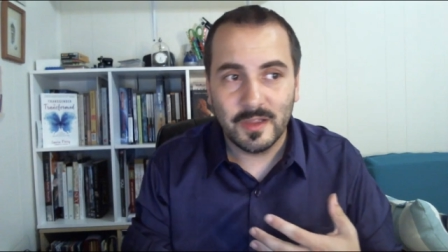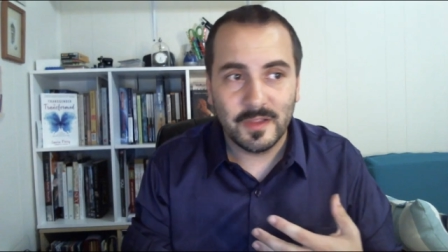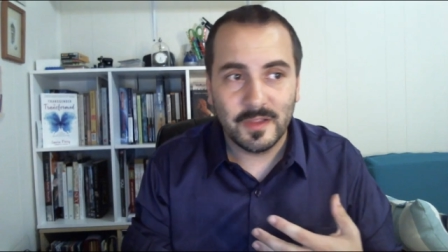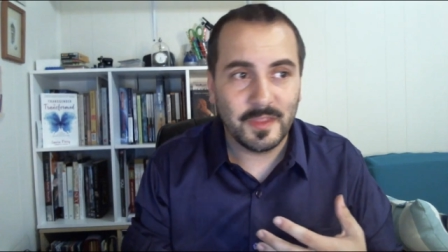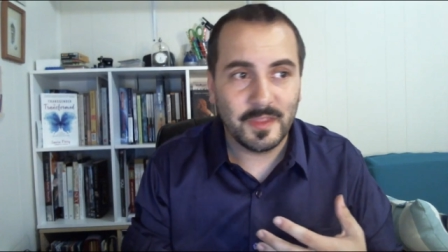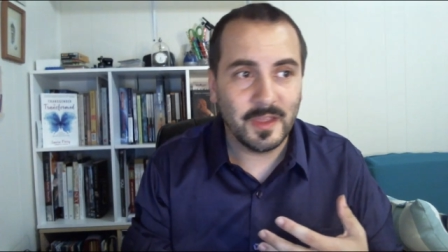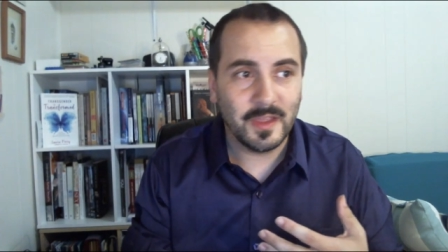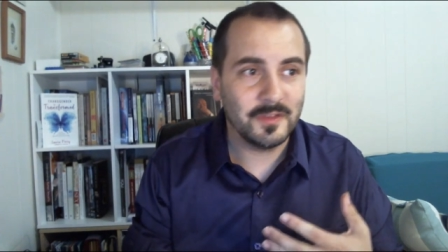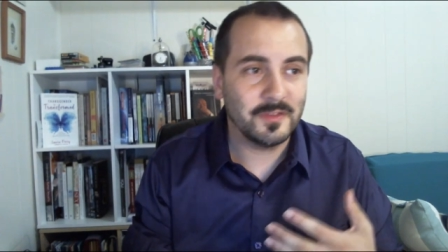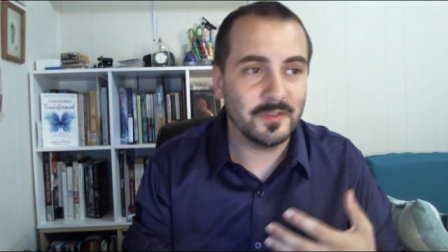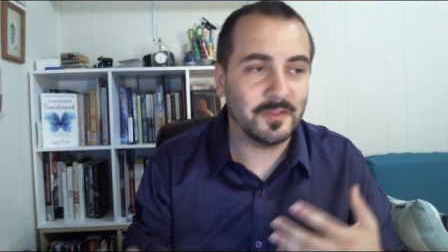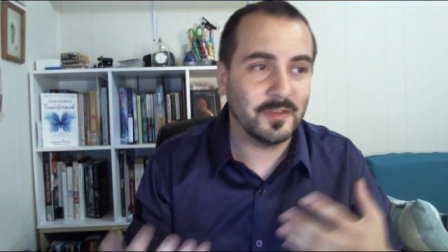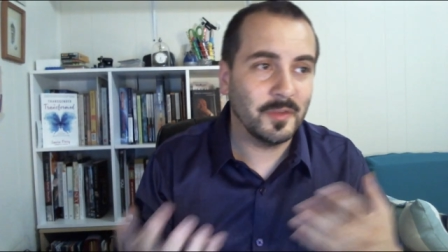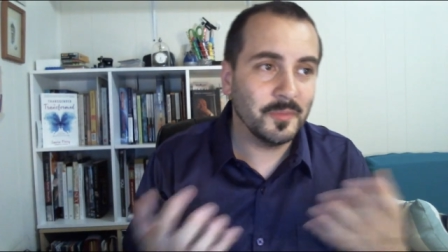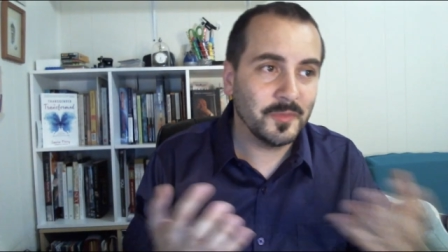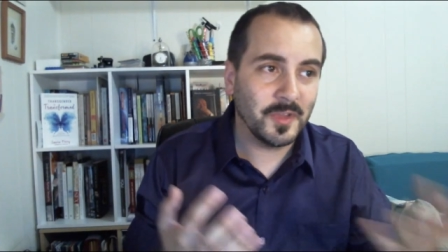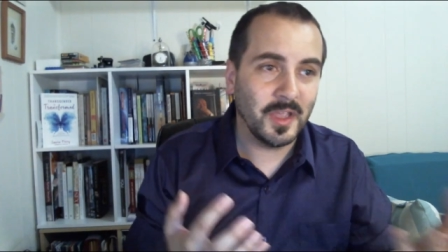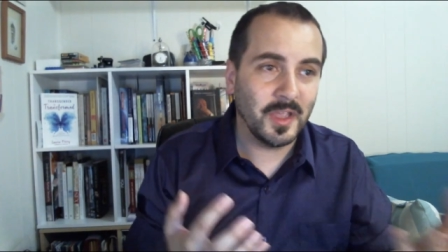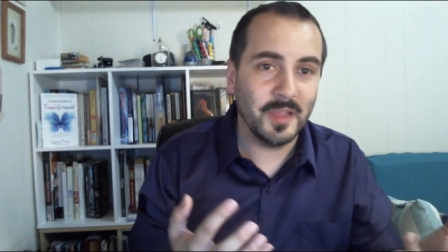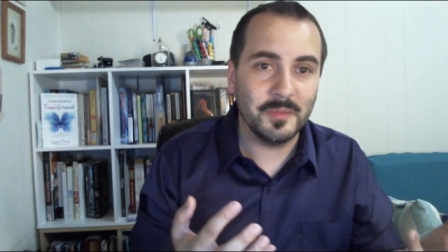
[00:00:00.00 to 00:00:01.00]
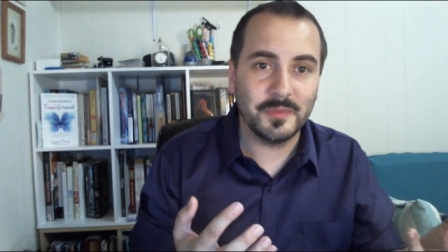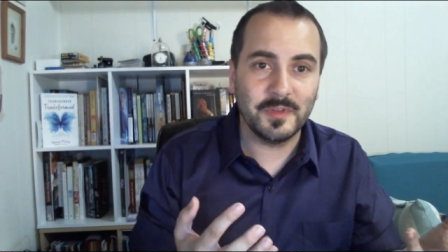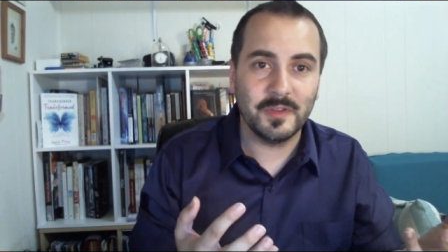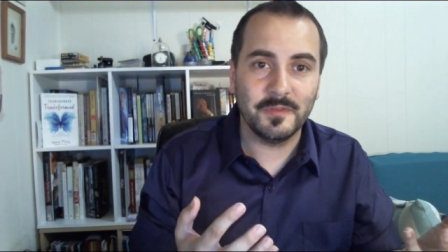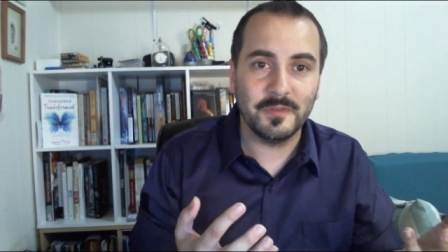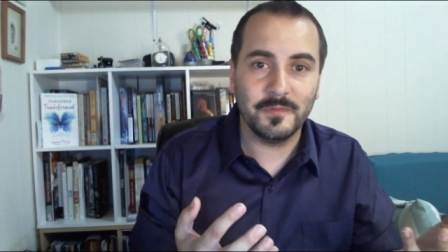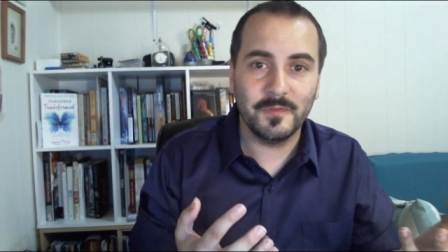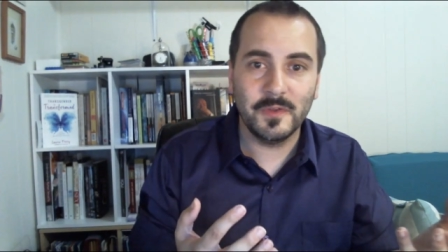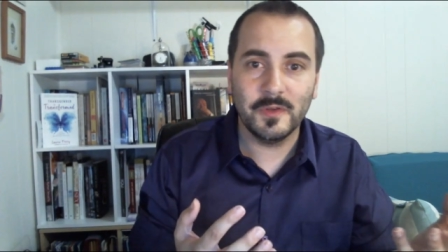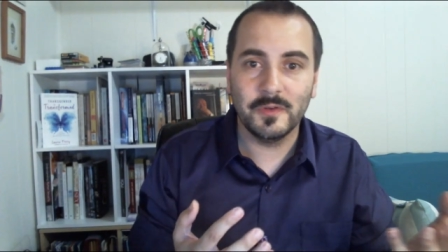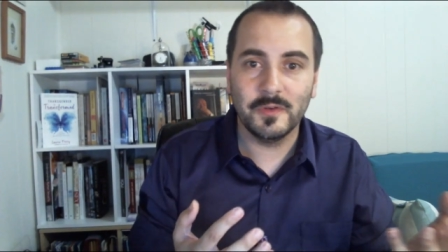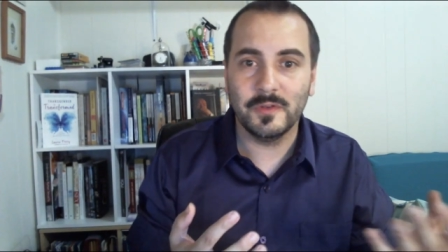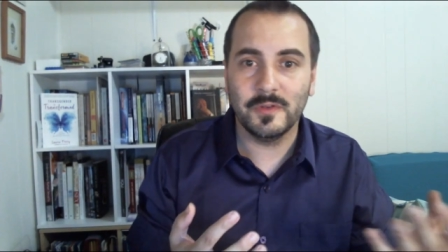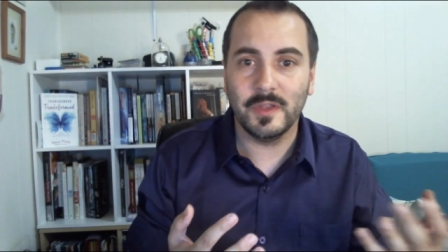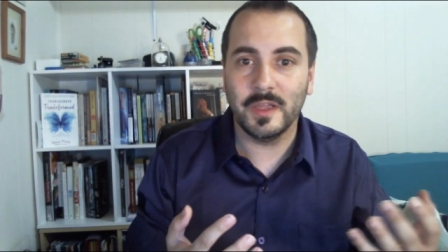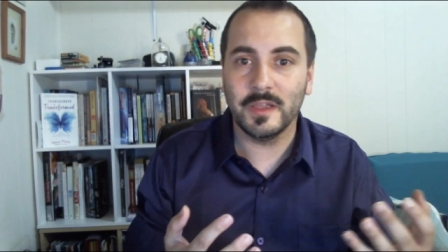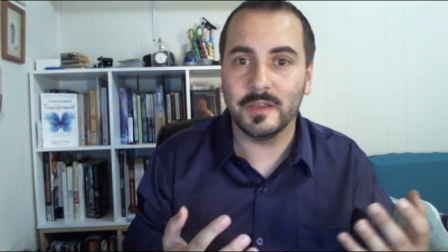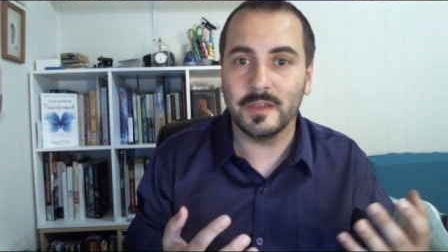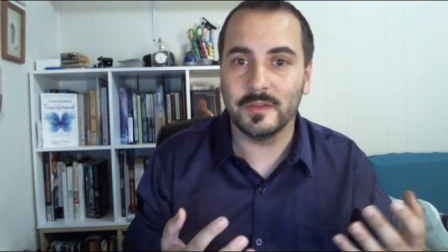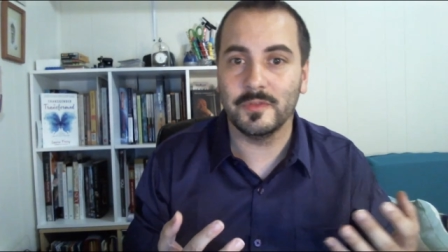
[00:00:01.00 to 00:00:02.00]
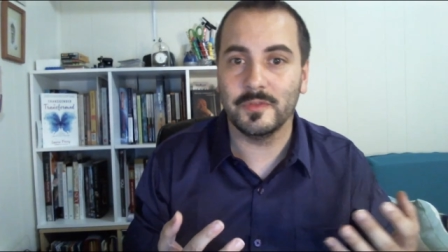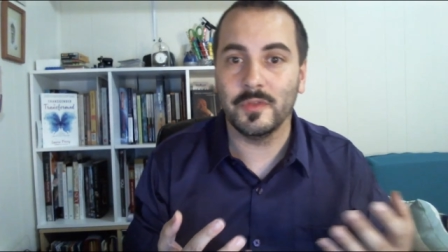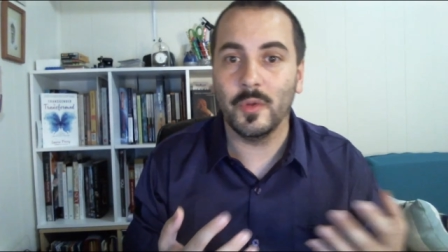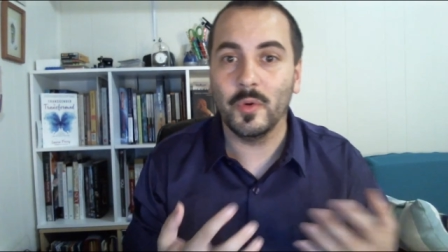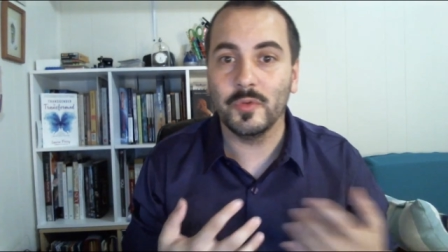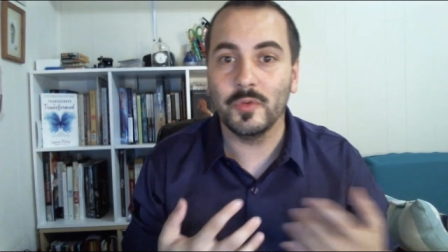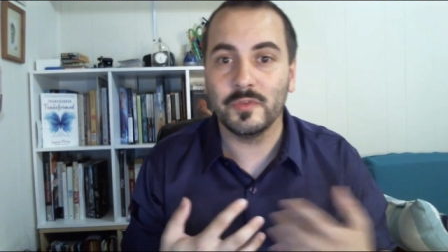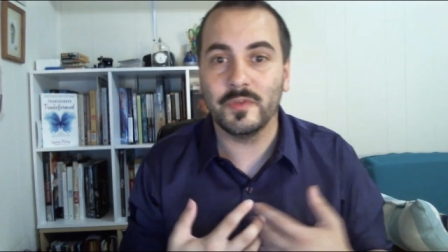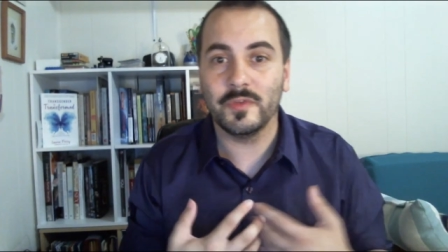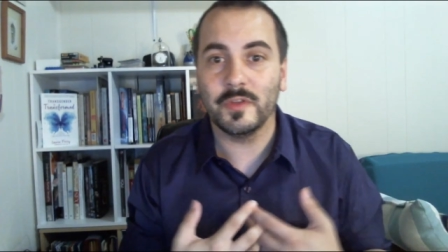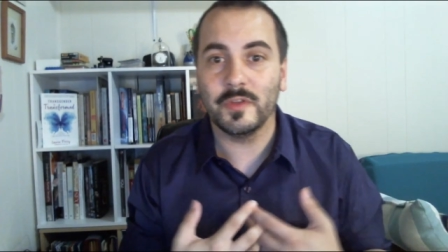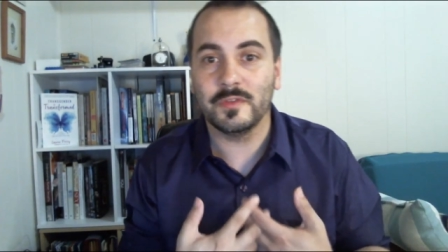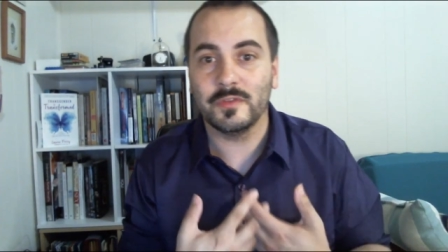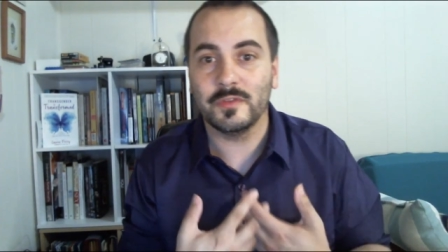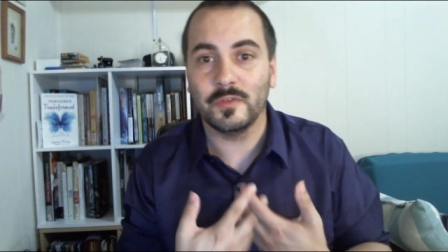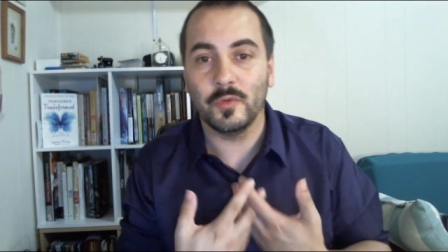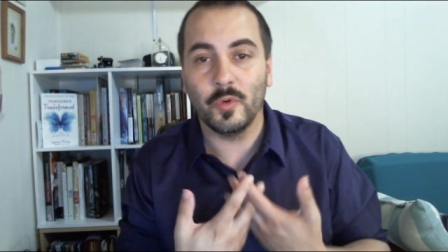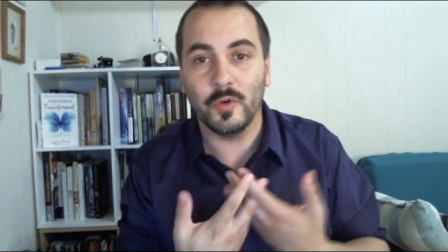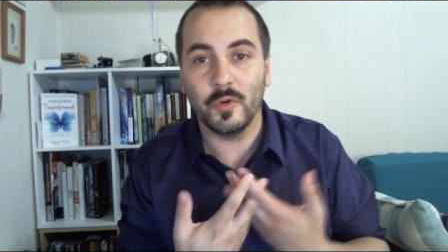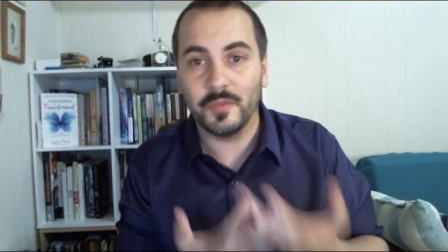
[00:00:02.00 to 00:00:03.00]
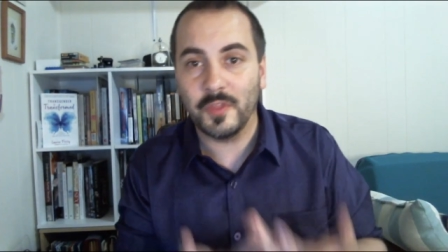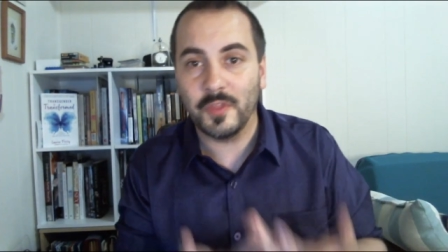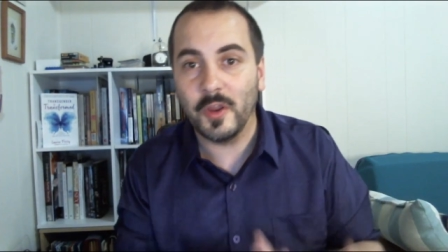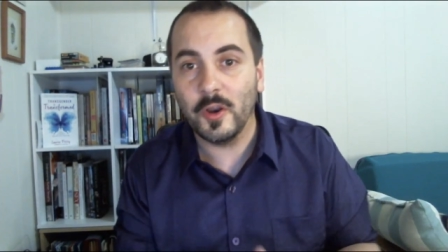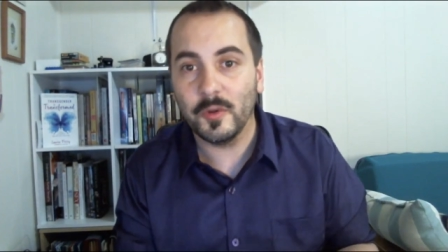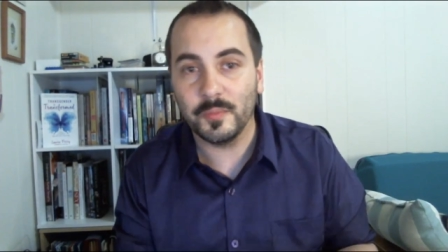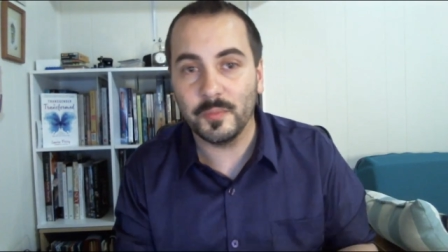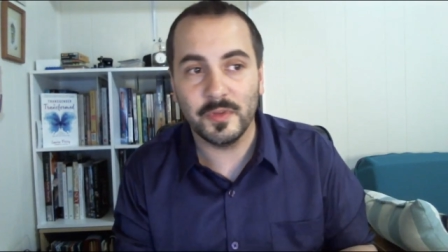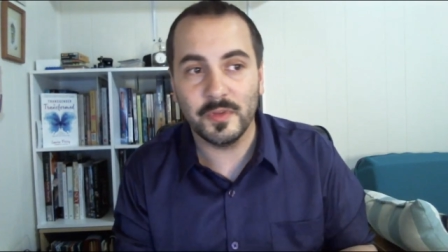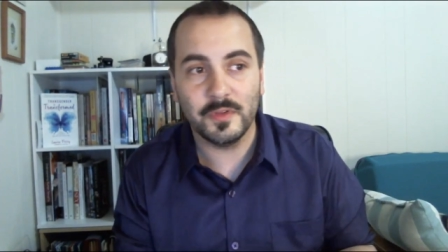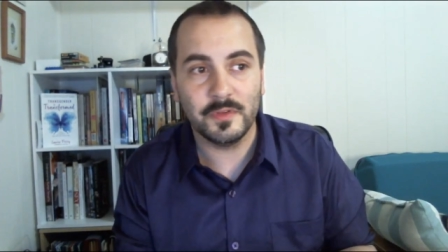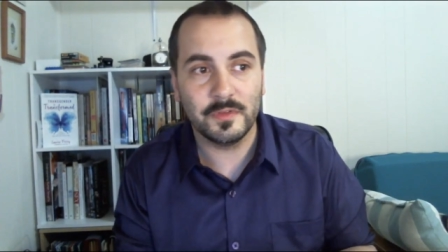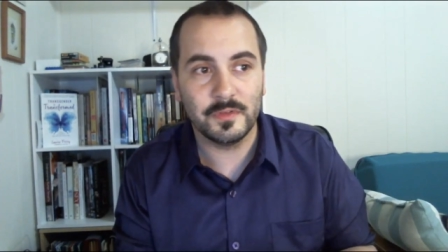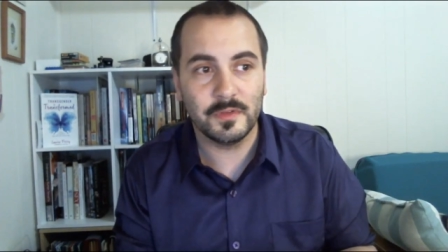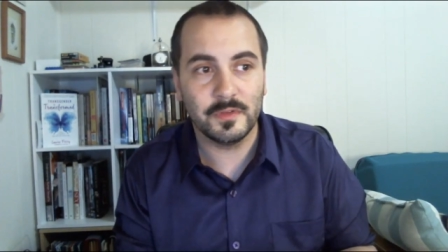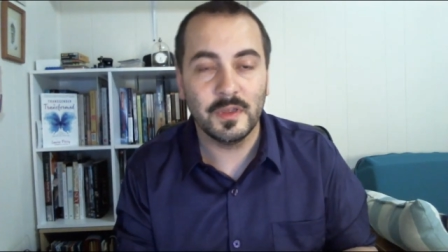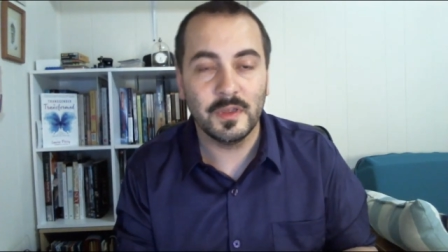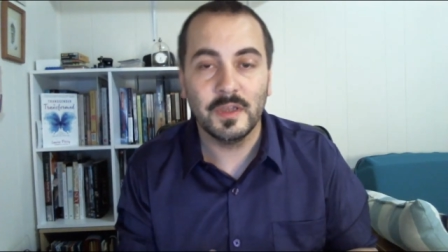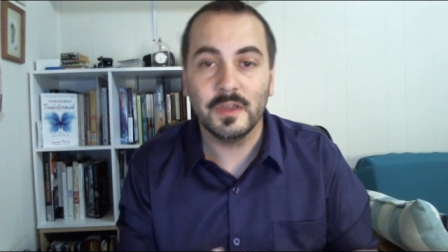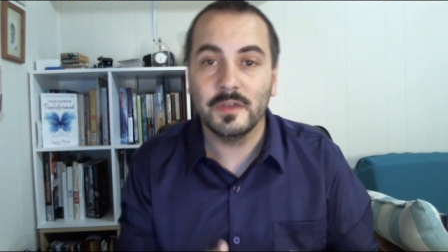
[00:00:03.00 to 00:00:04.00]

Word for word: that sometimes they feel like those of us who are therapists